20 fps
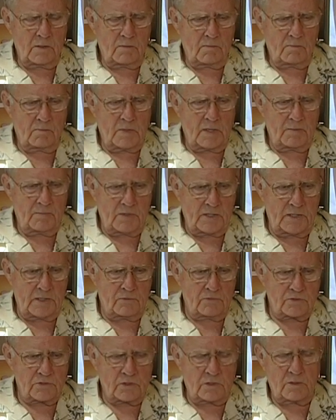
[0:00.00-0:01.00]
my buddy
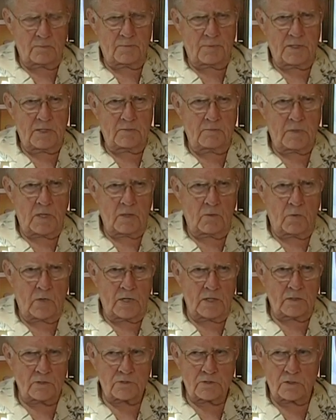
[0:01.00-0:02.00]
was gonna pin my
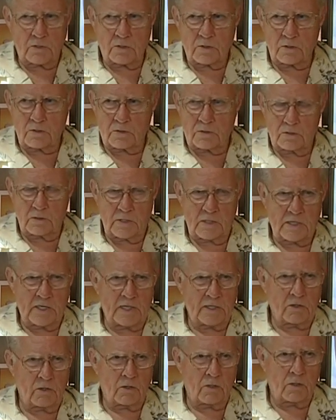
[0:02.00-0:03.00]
wings on, and I
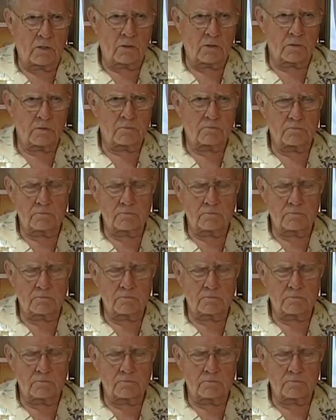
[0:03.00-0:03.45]
called